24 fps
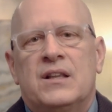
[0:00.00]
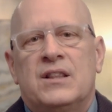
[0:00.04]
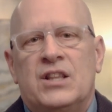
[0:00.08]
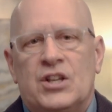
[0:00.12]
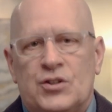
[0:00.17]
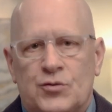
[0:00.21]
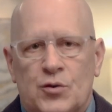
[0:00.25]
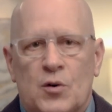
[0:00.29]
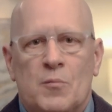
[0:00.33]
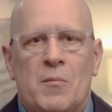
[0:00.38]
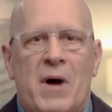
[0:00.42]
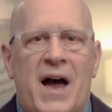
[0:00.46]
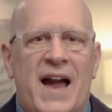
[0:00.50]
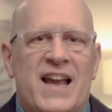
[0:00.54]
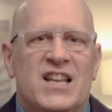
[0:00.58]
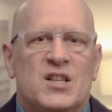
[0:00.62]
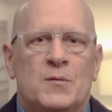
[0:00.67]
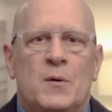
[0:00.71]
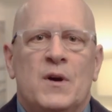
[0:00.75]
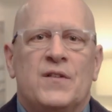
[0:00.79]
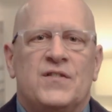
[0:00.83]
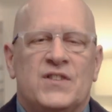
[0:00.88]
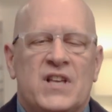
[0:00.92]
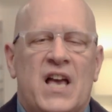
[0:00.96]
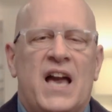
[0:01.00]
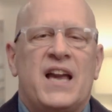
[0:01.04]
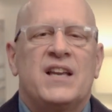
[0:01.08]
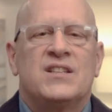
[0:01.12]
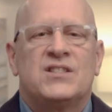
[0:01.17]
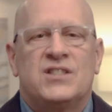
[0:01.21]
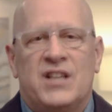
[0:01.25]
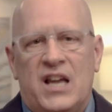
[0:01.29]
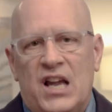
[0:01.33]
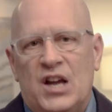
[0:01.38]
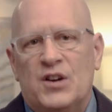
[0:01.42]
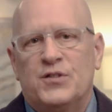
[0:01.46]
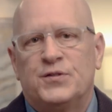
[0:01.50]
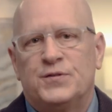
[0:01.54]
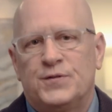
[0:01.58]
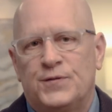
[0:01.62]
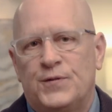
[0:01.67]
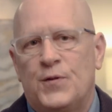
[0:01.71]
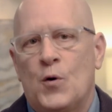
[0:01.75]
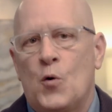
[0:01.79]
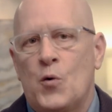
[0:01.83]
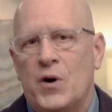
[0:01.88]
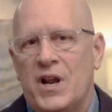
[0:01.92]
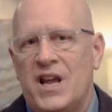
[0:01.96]
This reminds me of Isaiah
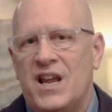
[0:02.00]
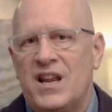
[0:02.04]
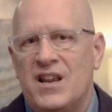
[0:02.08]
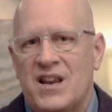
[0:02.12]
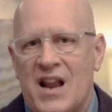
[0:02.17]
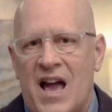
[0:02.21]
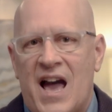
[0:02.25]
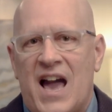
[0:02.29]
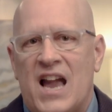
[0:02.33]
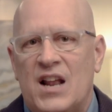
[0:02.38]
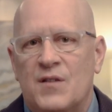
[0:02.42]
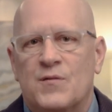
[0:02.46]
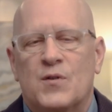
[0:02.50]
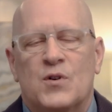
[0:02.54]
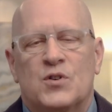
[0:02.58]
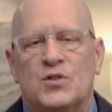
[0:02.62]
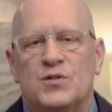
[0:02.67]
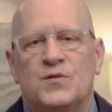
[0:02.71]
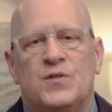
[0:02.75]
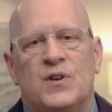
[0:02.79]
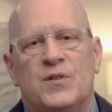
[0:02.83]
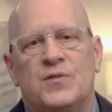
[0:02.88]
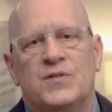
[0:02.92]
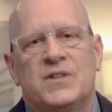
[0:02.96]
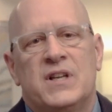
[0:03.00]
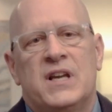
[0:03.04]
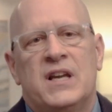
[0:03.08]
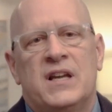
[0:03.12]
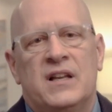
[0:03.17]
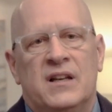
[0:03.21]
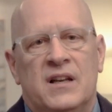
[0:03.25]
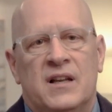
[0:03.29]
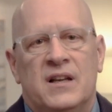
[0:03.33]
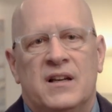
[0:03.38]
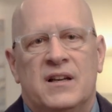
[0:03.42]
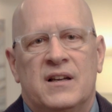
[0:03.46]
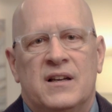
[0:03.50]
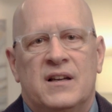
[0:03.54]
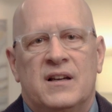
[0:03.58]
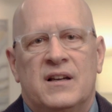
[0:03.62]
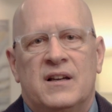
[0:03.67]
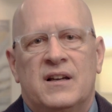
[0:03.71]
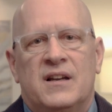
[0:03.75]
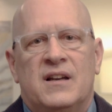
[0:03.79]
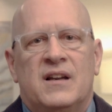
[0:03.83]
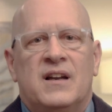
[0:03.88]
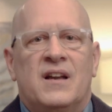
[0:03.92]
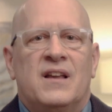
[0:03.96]
49, verse 15,
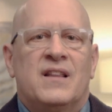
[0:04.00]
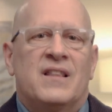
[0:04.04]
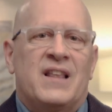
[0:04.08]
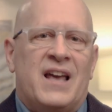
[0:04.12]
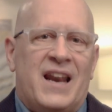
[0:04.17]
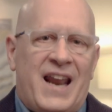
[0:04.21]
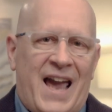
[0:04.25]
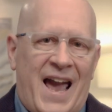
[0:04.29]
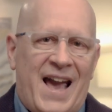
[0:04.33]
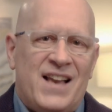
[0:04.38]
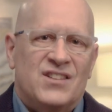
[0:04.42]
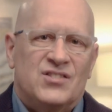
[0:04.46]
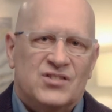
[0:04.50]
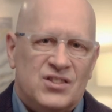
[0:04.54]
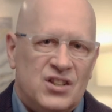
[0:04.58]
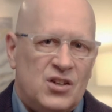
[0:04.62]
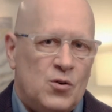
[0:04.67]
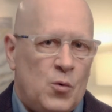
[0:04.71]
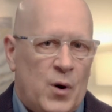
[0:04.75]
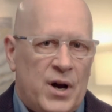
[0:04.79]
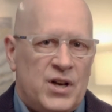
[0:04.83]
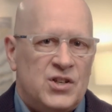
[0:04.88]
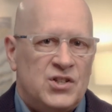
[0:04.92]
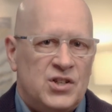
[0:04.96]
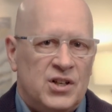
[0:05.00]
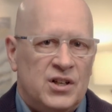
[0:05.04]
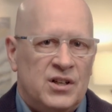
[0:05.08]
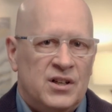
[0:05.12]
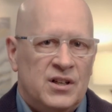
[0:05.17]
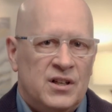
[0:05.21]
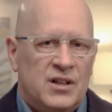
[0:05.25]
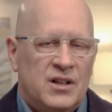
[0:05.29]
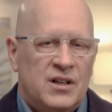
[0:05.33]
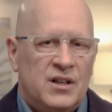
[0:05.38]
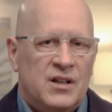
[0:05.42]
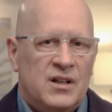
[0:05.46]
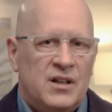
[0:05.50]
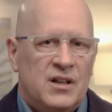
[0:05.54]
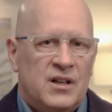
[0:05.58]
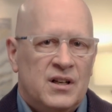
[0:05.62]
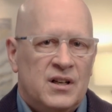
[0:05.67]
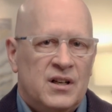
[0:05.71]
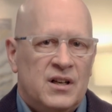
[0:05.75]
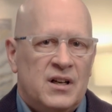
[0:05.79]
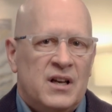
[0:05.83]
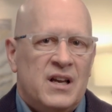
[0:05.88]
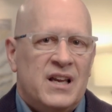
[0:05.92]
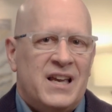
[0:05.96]
that asked the question
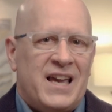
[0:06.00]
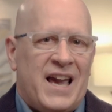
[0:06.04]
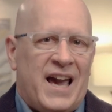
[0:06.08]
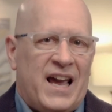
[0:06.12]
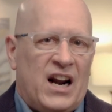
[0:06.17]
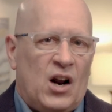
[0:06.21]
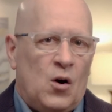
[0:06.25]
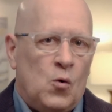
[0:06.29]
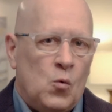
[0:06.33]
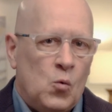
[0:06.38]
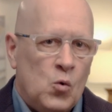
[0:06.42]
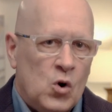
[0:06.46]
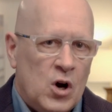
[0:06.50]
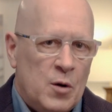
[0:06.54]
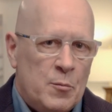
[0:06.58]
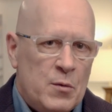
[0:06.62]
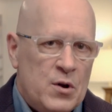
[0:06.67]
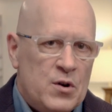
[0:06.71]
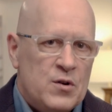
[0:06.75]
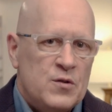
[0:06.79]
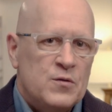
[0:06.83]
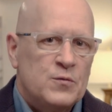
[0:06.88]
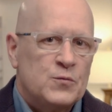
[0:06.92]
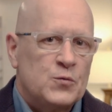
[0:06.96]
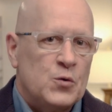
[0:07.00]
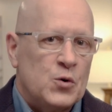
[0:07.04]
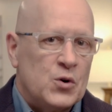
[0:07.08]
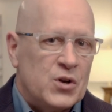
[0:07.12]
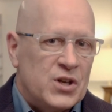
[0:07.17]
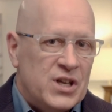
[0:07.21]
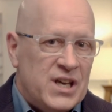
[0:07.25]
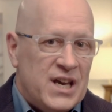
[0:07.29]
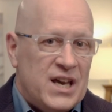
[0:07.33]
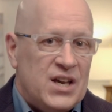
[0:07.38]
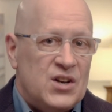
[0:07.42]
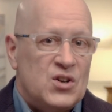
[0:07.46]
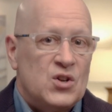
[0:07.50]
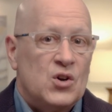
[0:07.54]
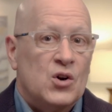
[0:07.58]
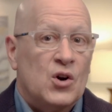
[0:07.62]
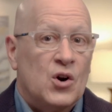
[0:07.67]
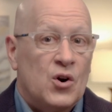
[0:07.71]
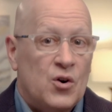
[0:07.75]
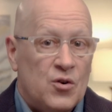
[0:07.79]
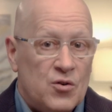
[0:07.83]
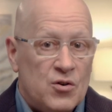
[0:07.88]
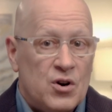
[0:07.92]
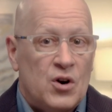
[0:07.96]
Can a woman forget
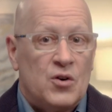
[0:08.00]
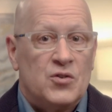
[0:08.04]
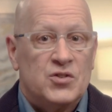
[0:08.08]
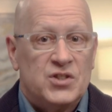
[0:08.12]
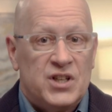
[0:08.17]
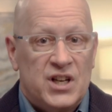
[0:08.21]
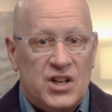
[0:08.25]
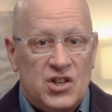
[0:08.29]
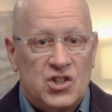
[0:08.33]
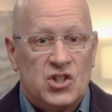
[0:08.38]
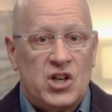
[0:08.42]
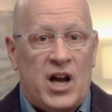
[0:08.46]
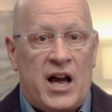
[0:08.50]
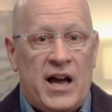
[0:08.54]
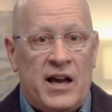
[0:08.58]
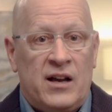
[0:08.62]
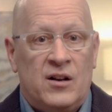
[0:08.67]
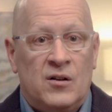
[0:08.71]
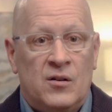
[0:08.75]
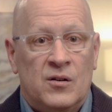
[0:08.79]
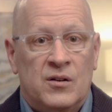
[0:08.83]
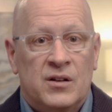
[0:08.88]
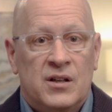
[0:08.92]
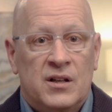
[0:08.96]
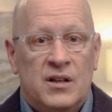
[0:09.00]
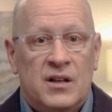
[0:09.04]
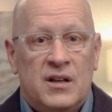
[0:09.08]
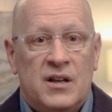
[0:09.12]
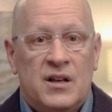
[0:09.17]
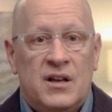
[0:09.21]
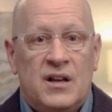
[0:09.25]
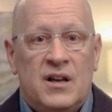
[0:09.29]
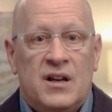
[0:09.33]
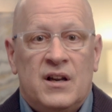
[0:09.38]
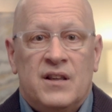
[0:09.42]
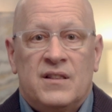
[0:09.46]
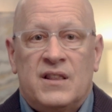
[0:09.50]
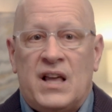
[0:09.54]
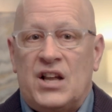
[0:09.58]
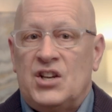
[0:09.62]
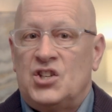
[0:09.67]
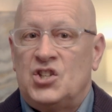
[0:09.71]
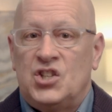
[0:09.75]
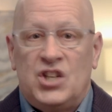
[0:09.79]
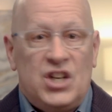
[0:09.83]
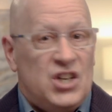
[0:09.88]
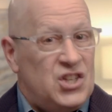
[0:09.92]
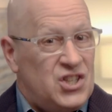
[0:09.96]
her nursing child? That
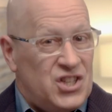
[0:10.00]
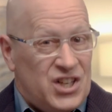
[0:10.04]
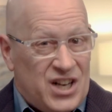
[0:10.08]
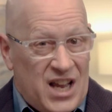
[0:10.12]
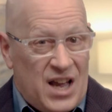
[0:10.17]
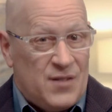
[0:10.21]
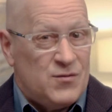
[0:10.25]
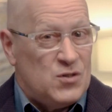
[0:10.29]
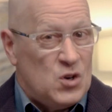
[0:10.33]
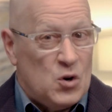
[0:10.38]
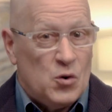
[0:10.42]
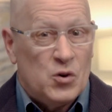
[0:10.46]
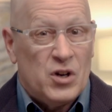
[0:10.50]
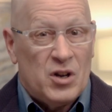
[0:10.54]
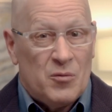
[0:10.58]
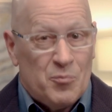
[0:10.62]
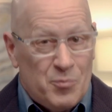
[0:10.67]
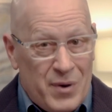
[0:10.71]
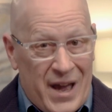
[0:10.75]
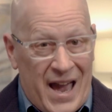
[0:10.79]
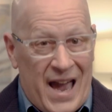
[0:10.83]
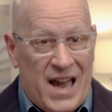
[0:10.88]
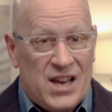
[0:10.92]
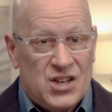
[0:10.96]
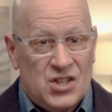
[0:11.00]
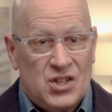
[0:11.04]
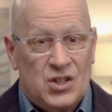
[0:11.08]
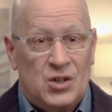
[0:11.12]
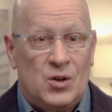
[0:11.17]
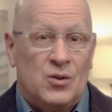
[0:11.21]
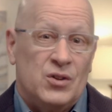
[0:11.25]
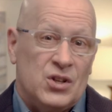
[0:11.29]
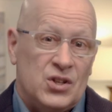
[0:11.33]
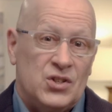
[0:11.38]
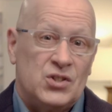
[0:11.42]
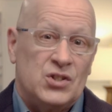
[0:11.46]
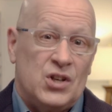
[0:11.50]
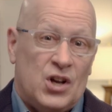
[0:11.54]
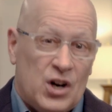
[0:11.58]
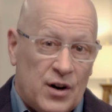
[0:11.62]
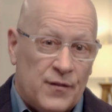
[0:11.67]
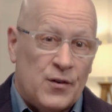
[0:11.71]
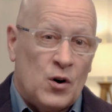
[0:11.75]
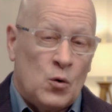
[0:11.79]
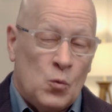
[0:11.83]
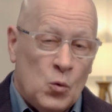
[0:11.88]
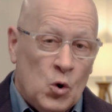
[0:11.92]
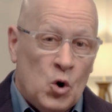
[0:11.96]
she should have no compassion on the son
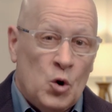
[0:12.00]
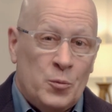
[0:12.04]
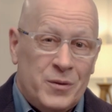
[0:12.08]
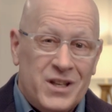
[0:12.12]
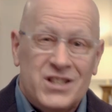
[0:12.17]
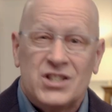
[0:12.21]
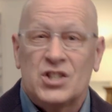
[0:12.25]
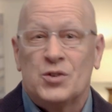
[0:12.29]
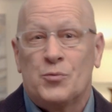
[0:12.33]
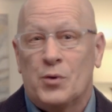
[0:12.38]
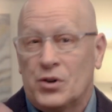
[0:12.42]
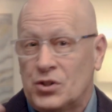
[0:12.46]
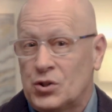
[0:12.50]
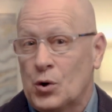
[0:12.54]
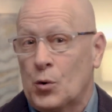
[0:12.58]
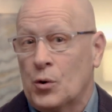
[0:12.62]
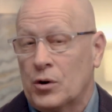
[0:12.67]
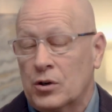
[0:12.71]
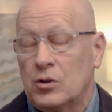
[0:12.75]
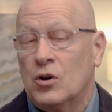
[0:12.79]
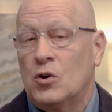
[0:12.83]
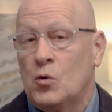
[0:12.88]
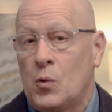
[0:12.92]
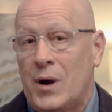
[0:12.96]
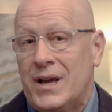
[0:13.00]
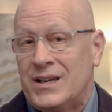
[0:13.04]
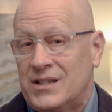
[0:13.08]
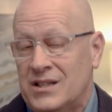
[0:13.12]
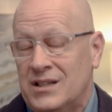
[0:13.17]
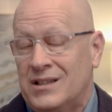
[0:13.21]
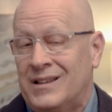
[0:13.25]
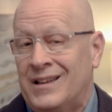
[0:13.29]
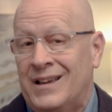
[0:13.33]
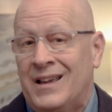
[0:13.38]
of her womb? This is a rhetorical question.